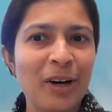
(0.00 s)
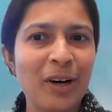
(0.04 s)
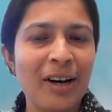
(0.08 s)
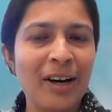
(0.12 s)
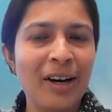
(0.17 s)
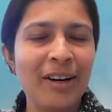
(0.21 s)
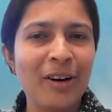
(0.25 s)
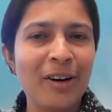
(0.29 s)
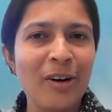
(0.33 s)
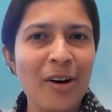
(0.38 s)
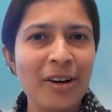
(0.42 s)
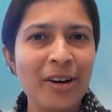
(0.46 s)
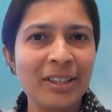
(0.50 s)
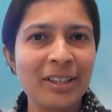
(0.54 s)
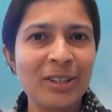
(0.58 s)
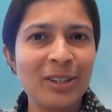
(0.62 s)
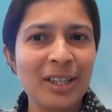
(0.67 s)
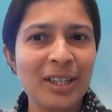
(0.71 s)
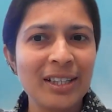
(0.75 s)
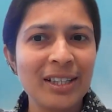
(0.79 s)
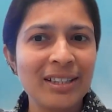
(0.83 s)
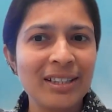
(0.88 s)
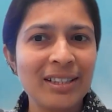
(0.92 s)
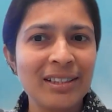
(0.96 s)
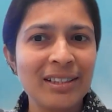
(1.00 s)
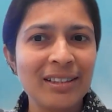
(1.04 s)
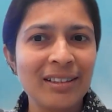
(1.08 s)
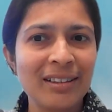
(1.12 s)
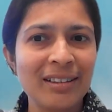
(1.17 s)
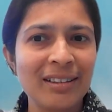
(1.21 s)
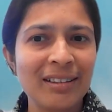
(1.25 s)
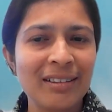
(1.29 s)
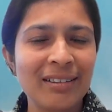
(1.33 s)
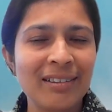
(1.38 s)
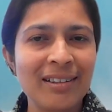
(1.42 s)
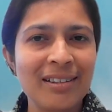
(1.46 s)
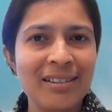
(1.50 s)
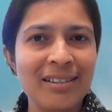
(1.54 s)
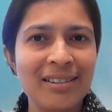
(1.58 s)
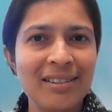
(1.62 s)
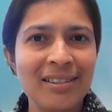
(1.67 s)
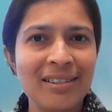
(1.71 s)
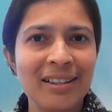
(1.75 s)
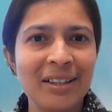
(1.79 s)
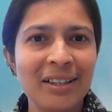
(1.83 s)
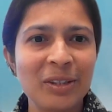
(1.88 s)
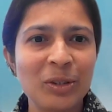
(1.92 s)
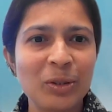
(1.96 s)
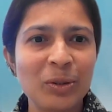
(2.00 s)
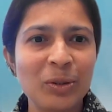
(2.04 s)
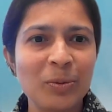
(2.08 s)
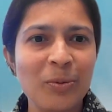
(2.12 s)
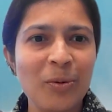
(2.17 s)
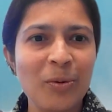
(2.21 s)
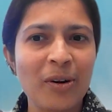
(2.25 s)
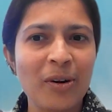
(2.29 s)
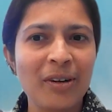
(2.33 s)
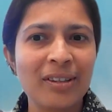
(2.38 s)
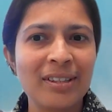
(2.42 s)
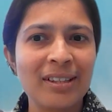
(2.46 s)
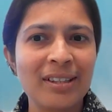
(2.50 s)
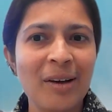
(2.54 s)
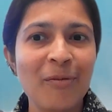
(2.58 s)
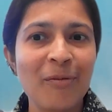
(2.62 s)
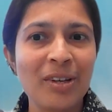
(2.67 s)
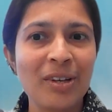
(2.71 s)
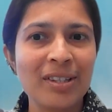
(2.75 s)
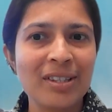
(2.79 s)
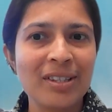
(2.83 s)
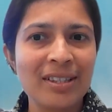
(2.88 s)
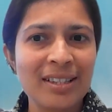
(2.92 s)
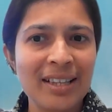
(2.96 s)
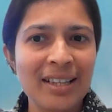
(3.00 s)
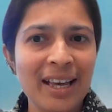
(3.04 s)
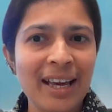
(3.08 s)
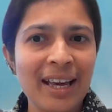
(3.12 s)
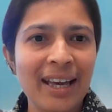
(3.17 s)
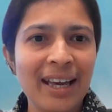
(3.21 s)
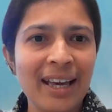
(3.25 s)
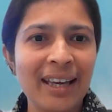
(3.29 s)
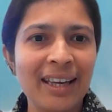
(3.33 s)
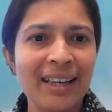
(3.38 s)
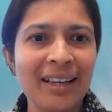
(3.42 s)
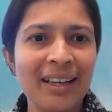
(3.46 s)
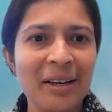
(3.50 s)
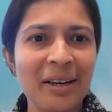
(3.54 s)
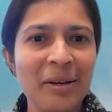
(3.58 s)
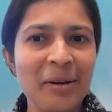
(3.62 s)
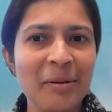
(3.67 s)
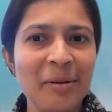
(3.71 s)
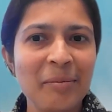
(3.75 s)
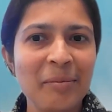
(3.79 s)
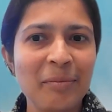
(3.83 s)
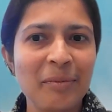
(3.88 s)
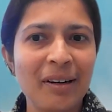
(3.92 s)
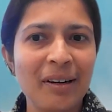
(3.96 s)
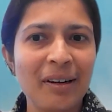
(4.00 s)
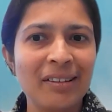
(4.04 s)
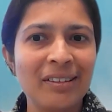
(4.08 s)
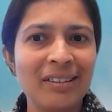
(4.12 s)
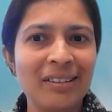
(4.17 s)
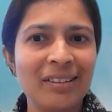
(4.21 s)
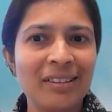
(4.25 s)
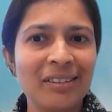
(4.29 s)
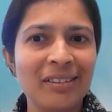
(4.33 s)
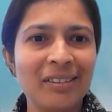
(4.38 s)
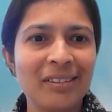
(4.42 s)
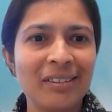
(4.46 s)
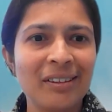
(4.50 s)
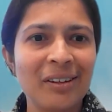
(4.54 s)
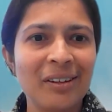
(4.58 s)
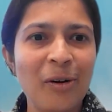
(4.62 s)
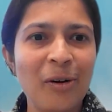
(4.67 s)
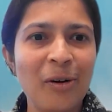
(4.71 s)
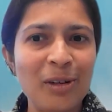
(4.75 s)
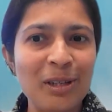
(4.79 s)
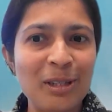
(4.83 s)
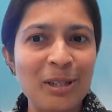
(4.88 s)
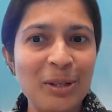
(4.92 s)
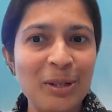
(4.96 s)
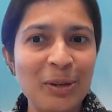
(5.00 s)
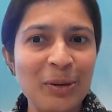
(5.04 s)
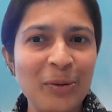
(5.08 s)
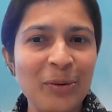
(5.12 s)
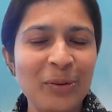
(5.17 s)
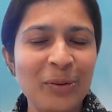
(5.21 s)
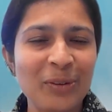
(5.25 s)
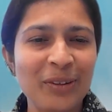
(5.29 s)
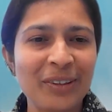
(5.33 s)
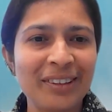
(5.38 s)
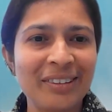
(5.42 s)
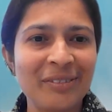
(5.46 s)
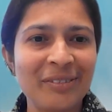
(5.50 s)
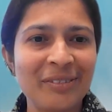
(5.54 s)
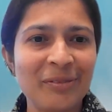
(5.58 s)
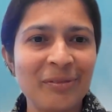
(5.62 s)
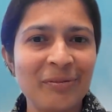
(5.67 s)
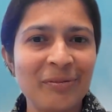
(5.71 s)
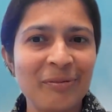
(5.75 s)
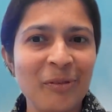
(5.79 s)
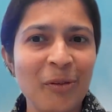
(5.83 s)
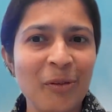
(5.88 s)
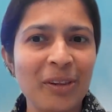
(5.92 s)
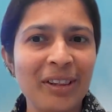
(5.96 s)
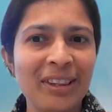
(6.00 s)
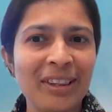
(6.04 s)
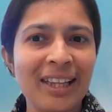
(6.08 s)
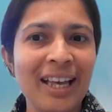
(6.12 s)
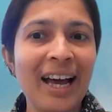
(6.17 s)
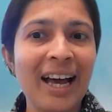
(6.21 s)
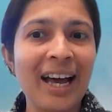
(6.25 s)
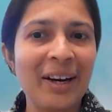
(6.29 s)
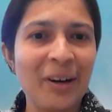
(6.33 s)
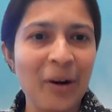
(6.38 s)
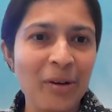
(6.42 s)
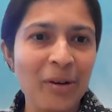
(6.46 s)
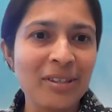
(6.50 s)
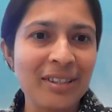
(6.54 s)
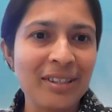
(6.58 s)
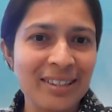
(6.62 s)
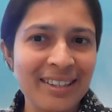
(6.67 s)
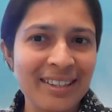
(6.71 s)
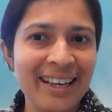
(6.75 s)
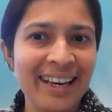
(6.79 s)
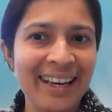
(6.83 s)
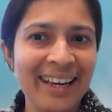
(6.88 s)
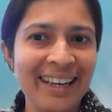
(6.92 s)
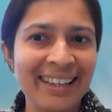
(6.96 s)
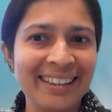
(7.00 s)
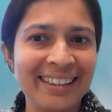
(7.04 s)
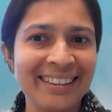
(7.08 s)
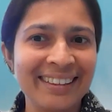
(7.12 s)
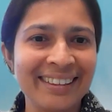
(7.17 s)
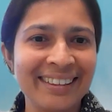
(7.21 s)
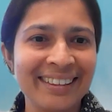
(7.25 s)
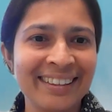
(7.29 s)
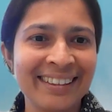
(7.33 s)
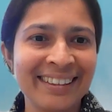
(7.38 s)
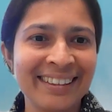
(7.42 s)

are not just listening to what someone's saying, but also what they are not saying,